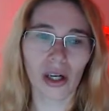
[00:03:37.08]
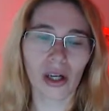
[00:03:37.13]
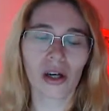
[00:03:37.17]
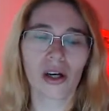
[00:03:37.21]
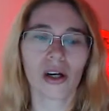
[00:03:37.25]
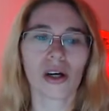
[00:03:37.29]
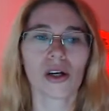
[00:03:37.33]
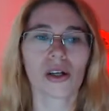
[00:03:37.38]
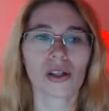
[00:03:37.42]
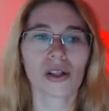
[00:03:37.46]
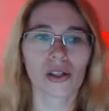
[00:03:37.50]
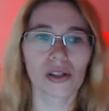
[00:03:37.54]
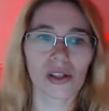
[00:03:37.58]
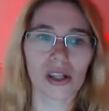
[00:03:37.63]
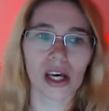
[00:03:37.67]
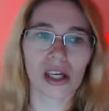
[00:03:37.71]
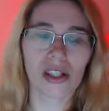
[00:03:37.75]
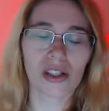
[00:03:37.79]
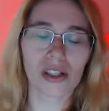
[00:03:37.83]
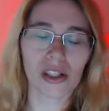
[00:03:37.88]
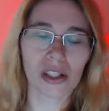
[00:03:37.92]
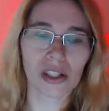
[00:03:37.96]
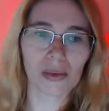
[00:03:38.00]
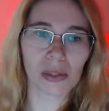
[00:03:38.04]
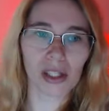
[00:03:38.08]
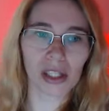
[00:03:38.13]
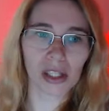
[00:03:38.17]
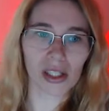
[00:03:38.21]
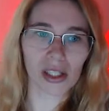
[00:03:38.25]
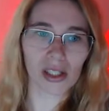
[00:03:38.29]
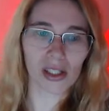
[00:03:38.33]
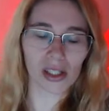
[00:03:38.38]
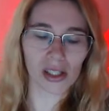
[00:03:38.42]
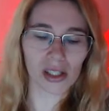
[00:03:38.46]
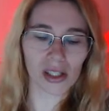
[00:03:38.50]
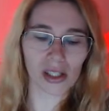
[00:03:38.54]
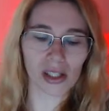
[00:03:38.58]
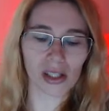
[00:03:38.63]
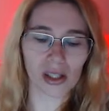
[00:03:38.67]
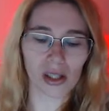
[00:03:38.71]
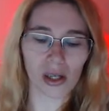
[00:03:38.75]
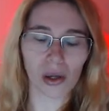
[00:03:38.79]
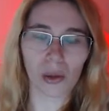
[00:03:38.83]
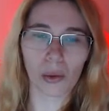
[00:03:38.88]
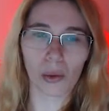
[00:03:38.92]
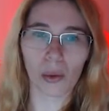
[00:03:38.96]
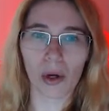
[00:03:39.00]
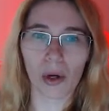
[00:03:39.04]
So that just means
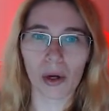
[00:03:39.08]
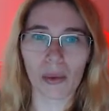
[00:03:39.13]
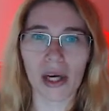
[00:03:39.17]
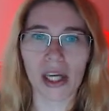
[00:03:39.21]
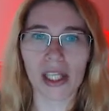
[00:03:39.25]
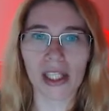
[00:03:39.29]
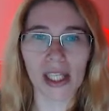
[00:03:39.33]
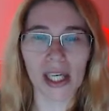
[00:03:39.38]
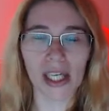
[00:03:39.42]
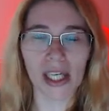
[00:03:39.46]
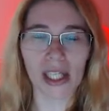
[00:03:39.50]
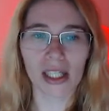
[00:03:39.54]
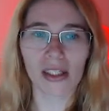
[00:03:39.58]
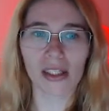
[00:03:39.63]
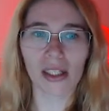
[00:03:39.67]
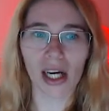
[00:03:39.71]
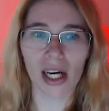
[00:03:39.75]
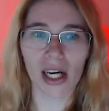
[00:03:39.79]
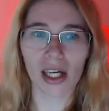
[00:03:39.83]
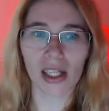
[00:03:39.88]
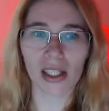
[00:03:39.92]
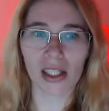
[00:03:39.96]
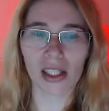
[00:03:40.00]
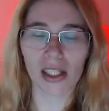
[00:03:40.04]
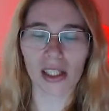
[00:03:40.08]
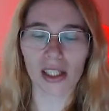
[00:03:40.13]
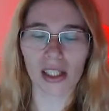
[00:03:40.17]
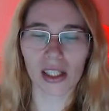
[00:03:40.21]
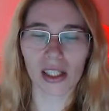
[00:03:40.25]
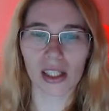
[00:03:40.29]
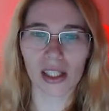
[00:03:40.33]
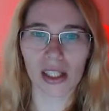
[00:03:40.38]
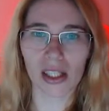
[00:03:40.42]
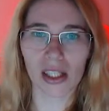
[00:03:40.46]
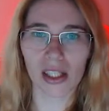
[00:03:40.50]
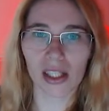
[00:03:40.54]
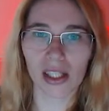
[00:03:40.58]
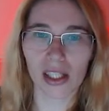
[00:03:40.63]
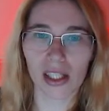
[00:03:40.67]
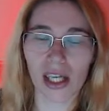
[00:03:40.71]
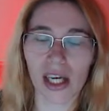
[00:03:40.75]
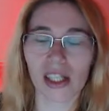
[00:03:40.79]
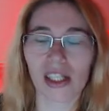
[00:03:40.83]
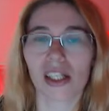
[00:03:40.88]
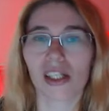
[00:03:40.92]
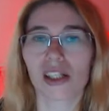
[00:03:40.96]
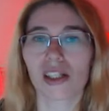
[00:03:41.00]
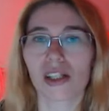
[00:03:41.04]
where my data line connecting
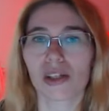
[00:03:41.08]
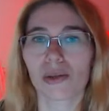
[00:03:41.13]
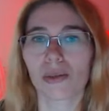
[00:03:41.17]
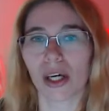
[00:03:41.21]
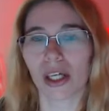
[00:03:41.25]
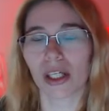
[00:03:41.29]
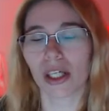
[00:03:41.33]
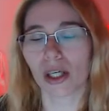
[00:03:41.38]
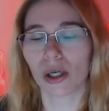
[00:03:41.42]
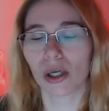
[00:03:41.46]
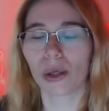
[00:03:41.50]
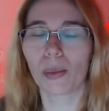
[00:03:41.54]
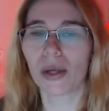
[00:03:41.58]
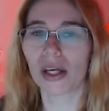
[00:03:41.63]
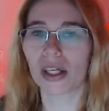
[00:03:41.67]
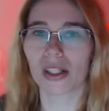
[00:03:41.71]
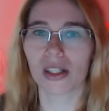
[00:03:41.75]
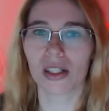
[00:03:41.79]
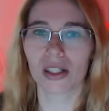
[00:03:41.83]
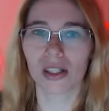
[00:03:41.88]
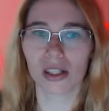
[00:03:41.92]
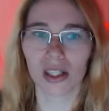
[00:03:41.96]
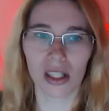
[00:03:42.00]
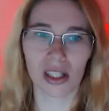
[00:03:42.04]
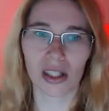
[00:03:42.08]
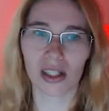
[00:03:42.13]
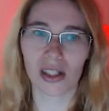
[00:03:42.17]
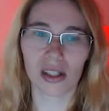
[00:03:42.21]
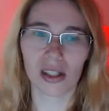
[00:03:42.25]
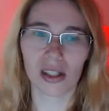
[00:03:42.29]
to my Neopixels is.